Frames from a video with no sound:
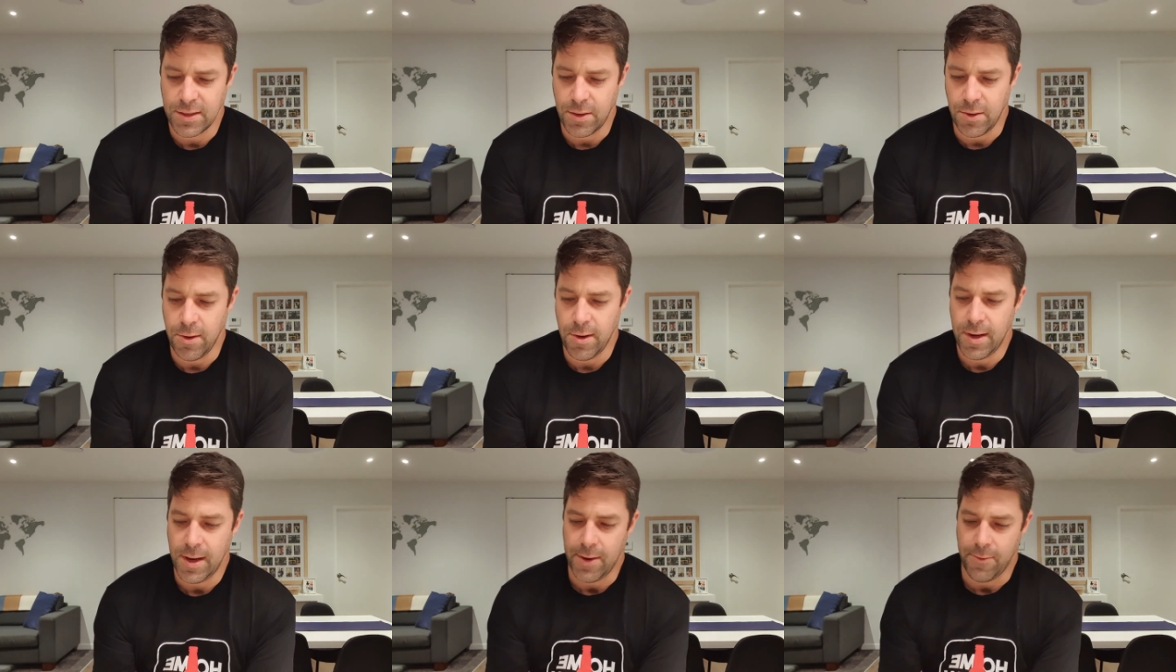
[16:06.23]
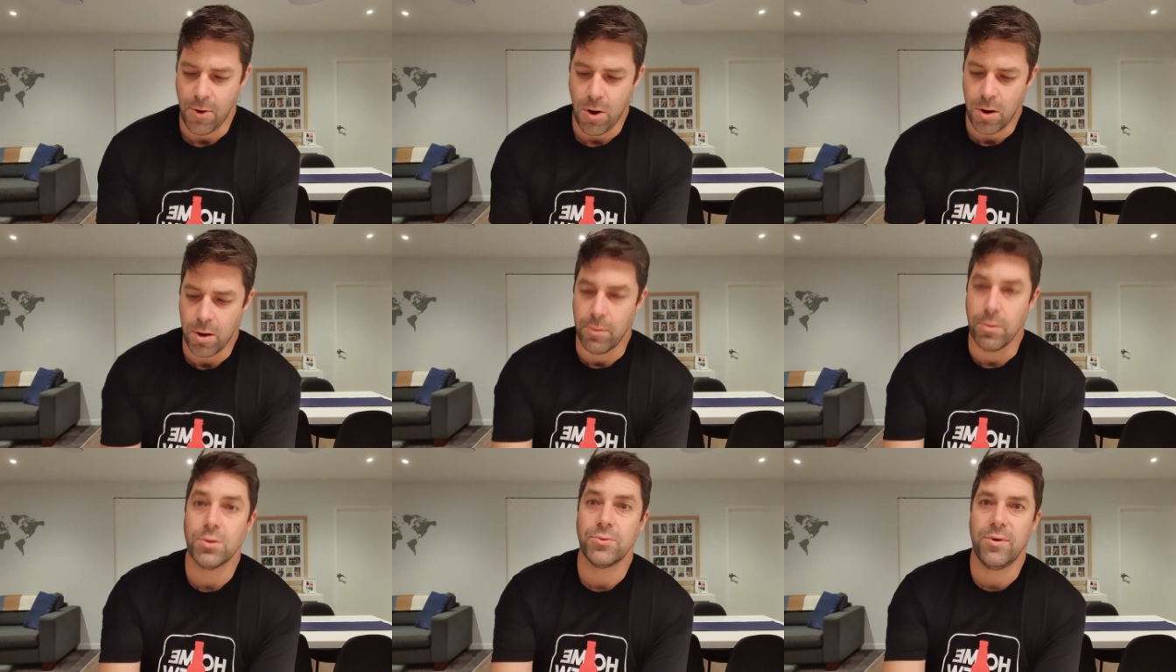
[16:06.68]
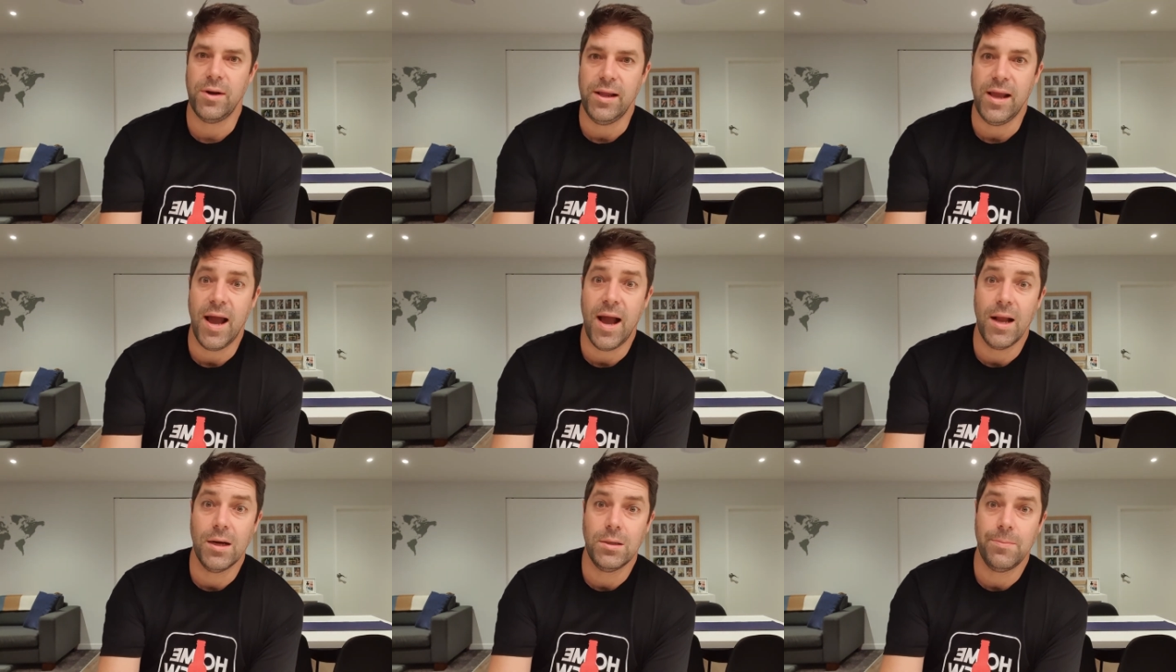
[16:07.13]
Earlier on, it was really
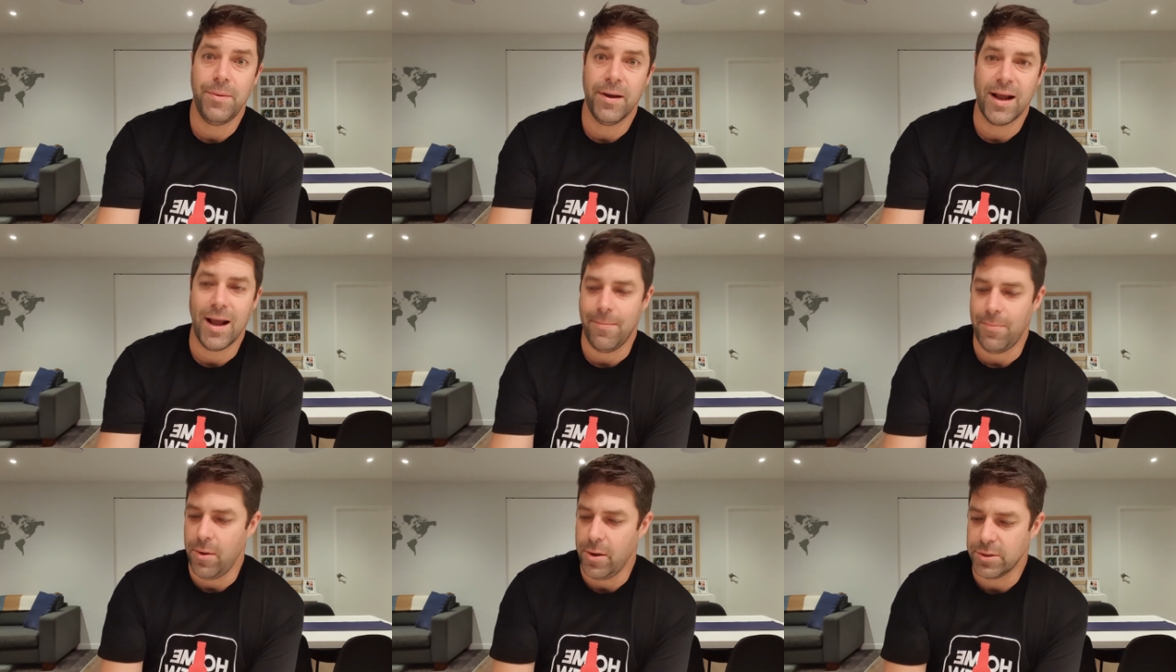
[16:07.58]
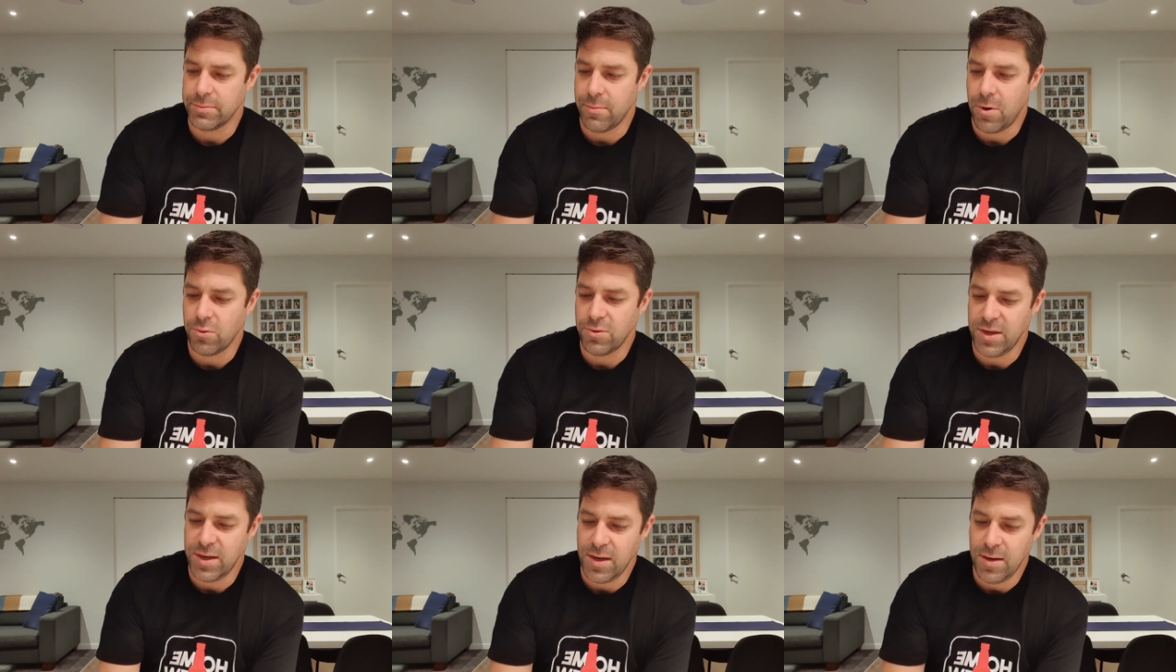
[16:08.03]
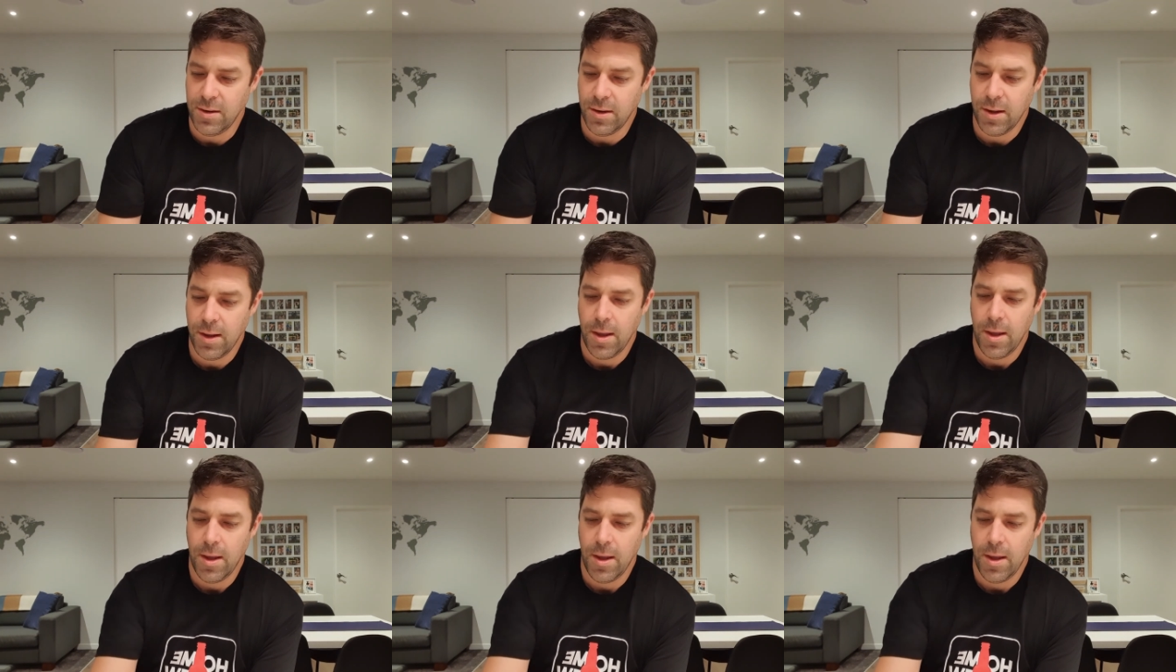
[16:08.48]
hard to pick up those multi